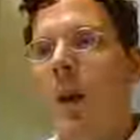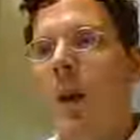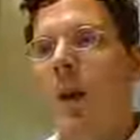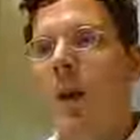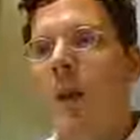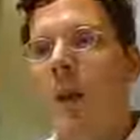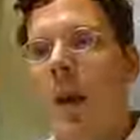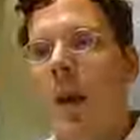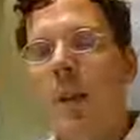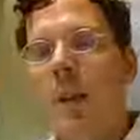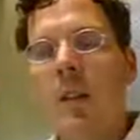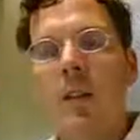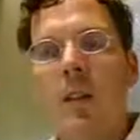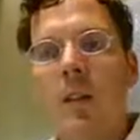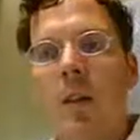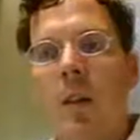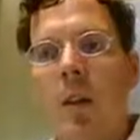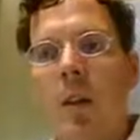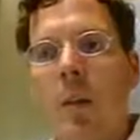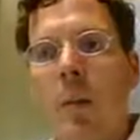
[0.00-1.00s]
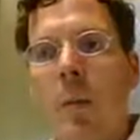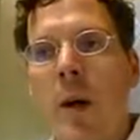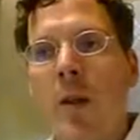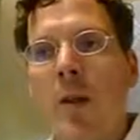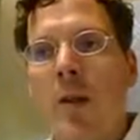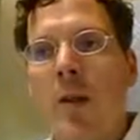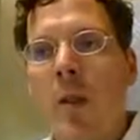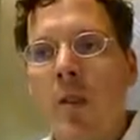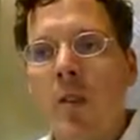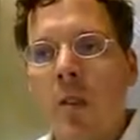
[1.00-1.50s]
Now let's talk about
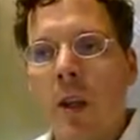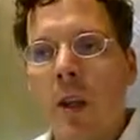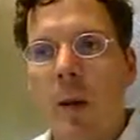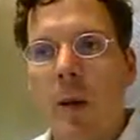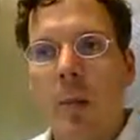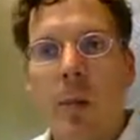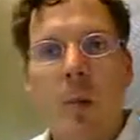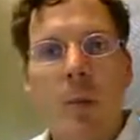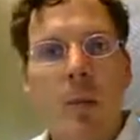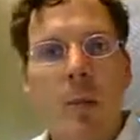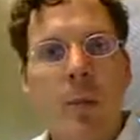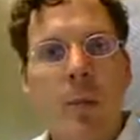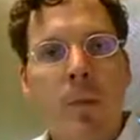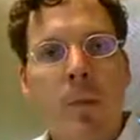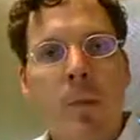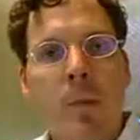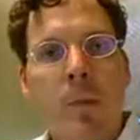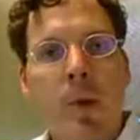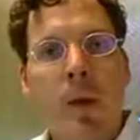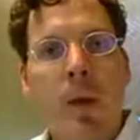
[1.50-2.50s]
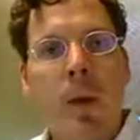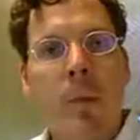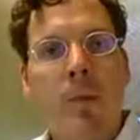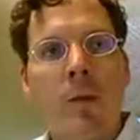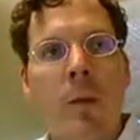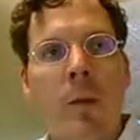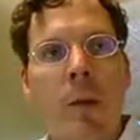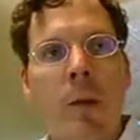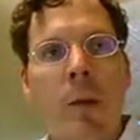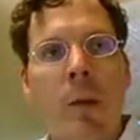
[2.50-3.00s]
an example of
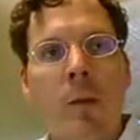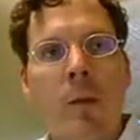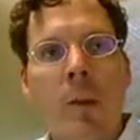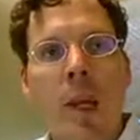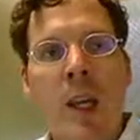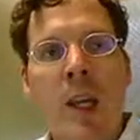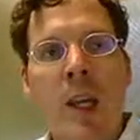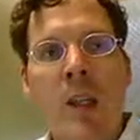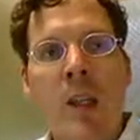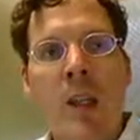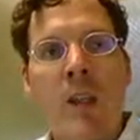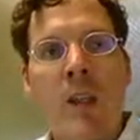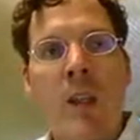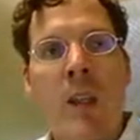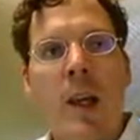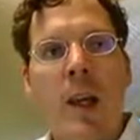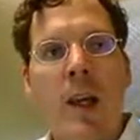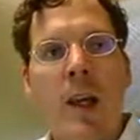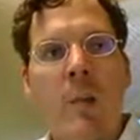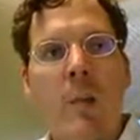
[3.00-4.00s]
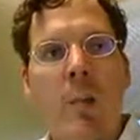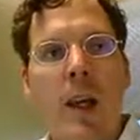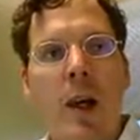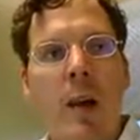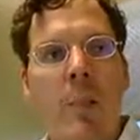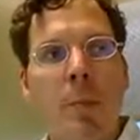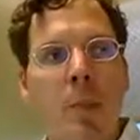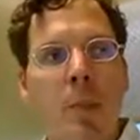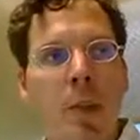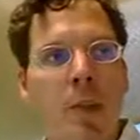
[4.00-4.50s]
obtaining a
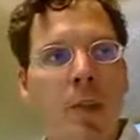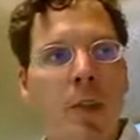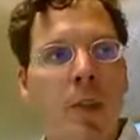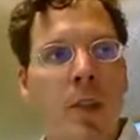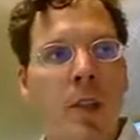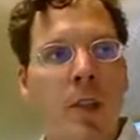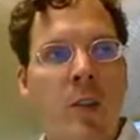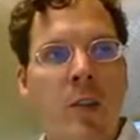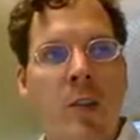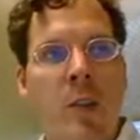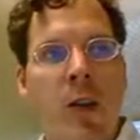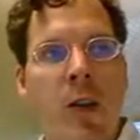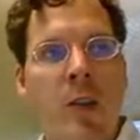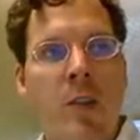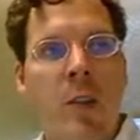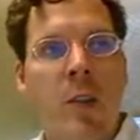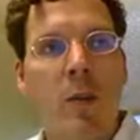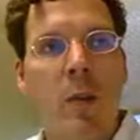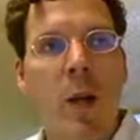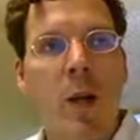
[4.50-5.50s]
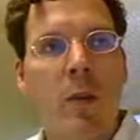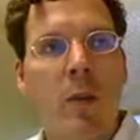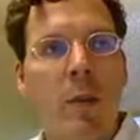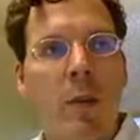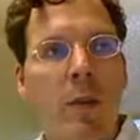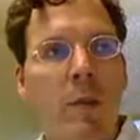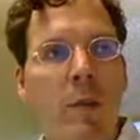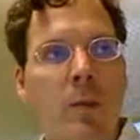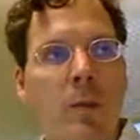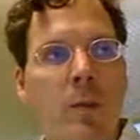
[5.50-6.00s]
population expected
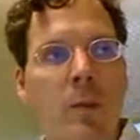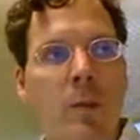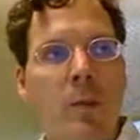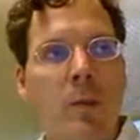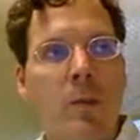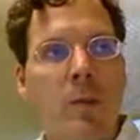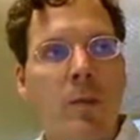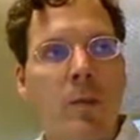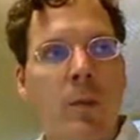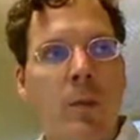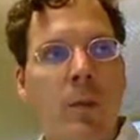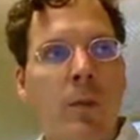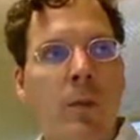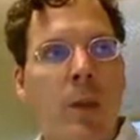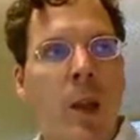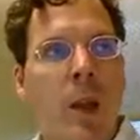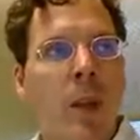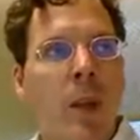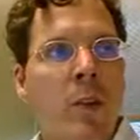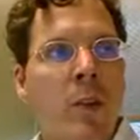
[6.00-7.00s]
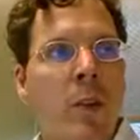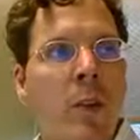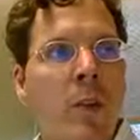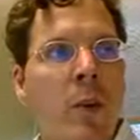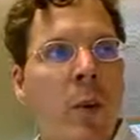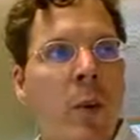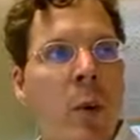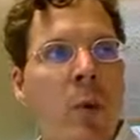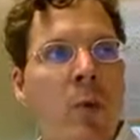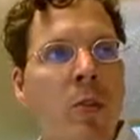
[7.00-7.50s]
value. So
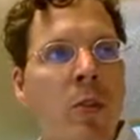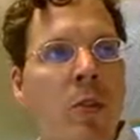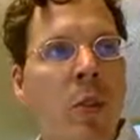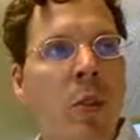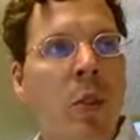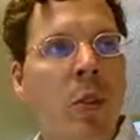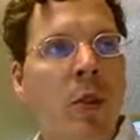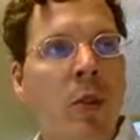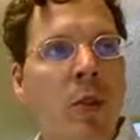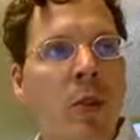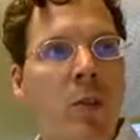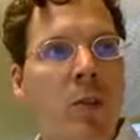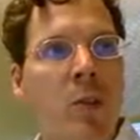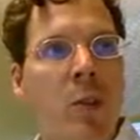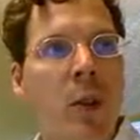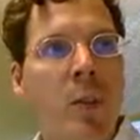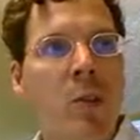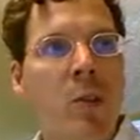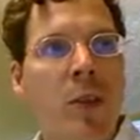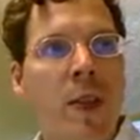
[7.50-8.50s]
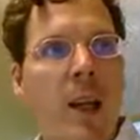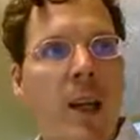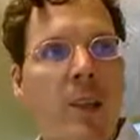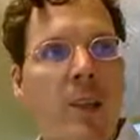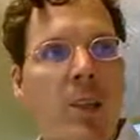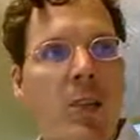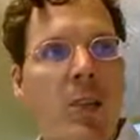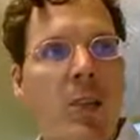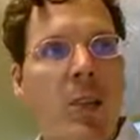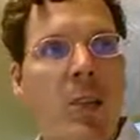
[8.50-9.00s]
suppose a coin is flipped and x
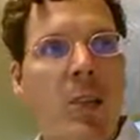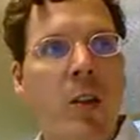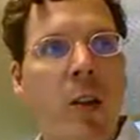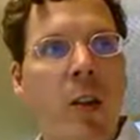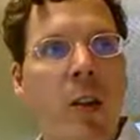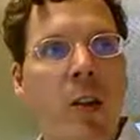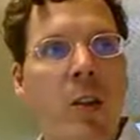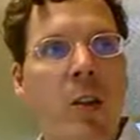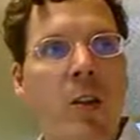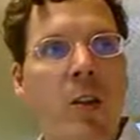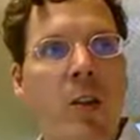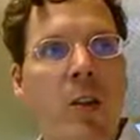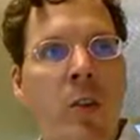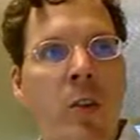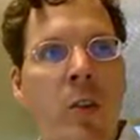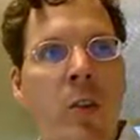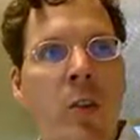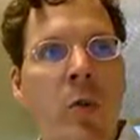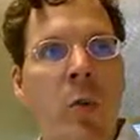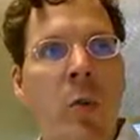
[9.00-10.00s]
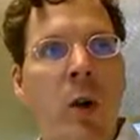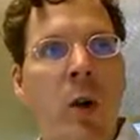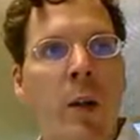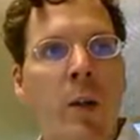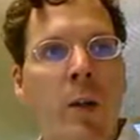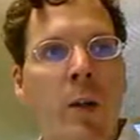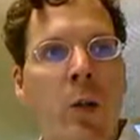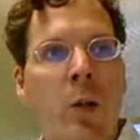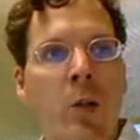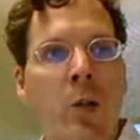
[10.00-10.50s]
is declared 0 or 1
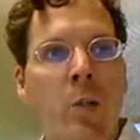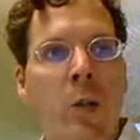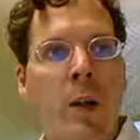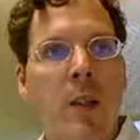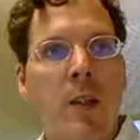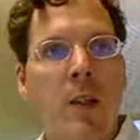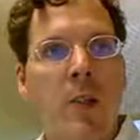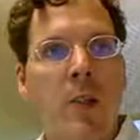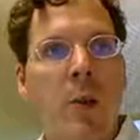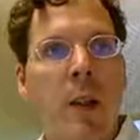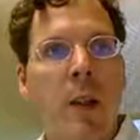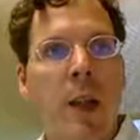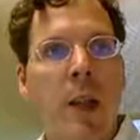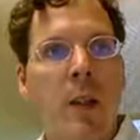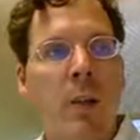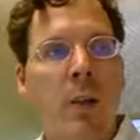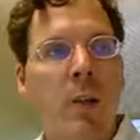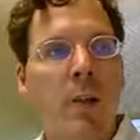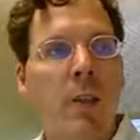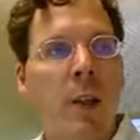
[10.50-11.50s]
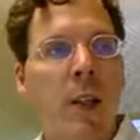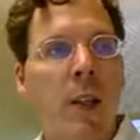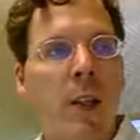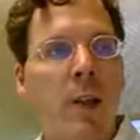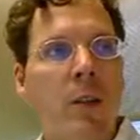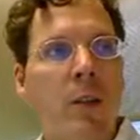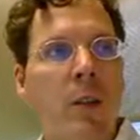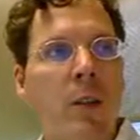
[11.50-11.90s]
corresponding to a head or a tail.